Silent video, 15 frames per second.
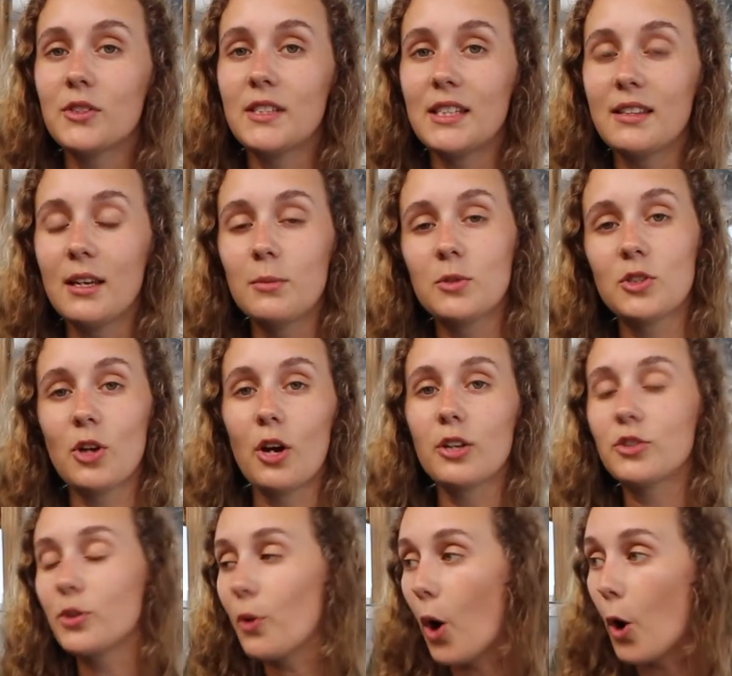see them start
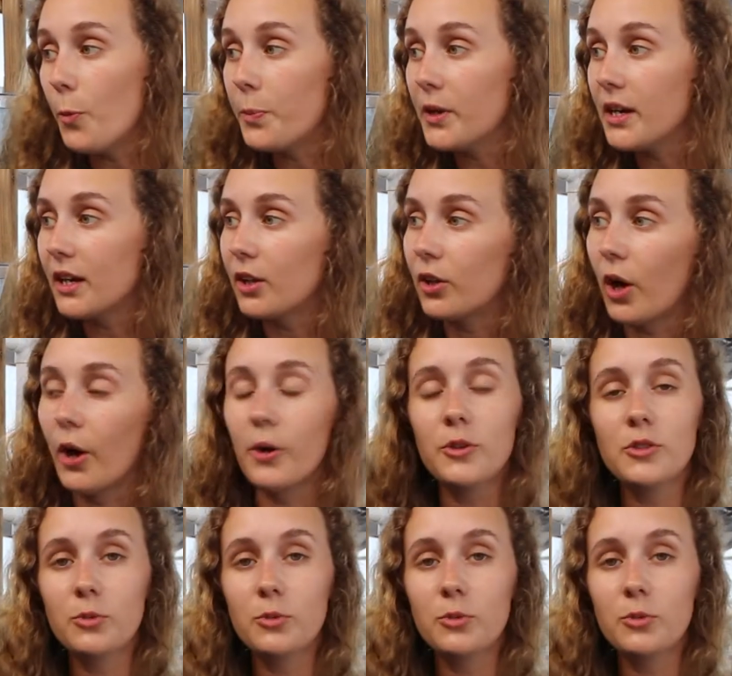to open and close.